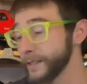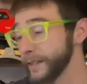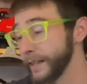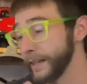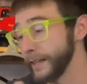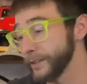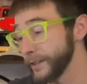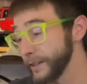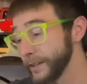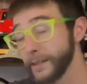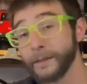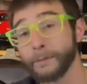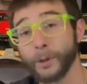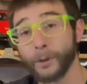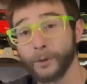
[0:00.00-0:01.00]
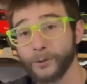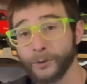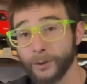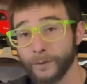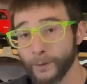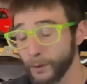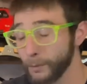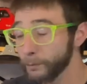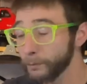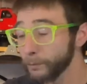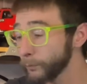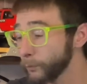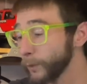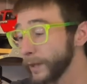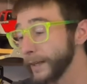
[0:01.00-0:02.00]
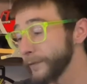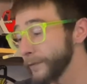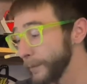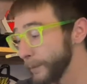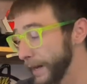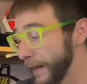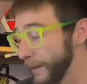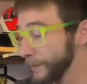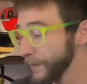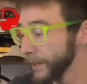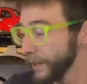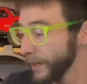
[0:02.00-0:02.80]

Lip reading: And I did the motor and servo right off the bat.